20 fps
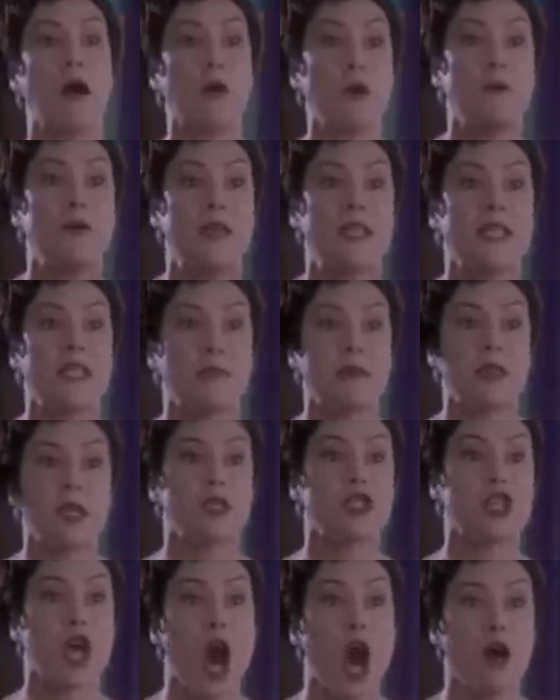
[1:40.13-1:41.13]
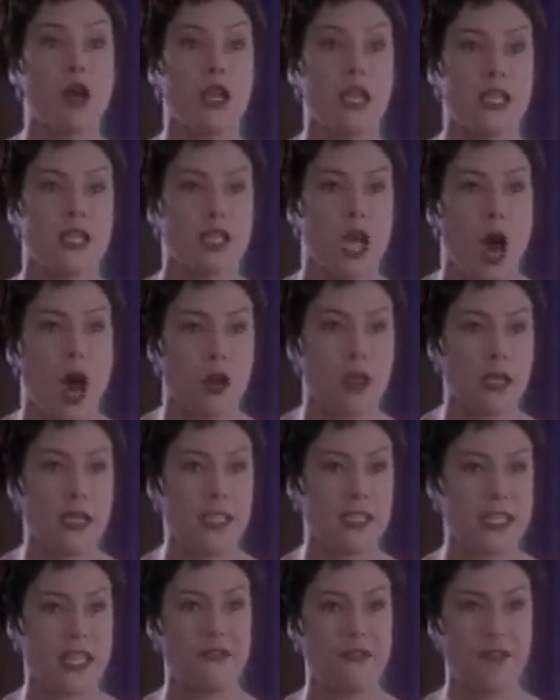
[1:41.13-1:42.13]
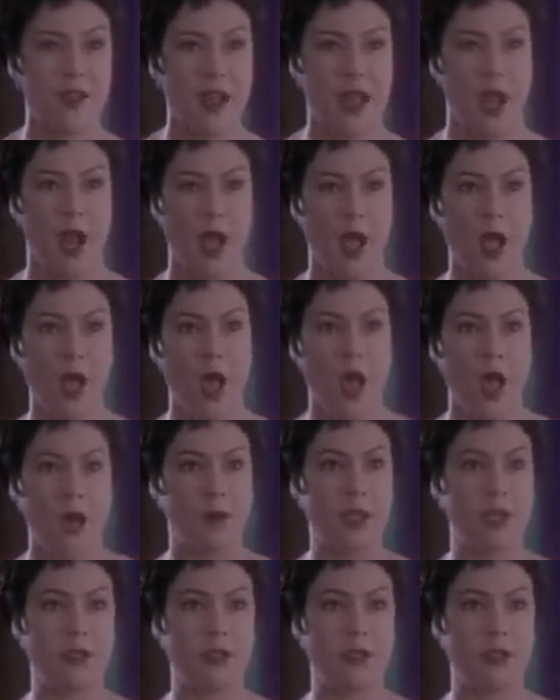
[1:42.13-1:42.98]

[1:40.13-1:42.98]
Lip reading: that would be something totally, totally different. But